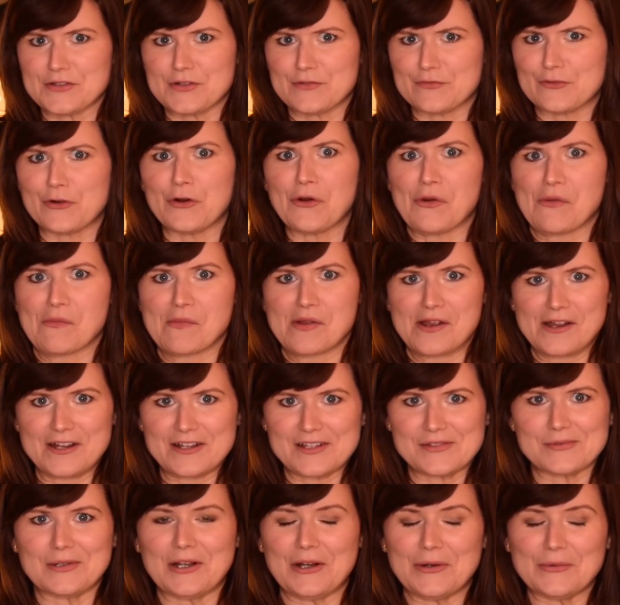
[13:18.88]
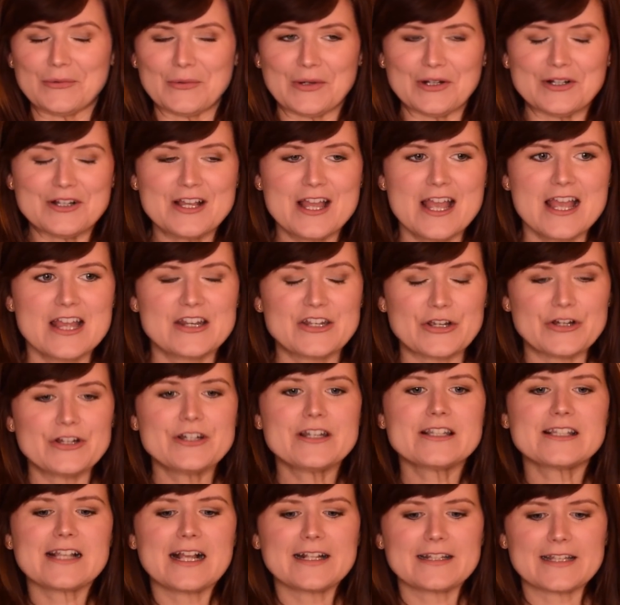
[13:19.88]
to form as well. Well, to
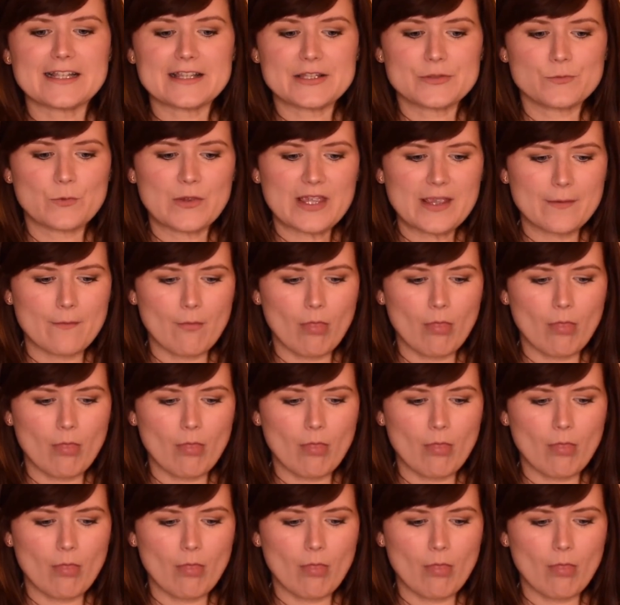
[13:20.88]
understand this, we.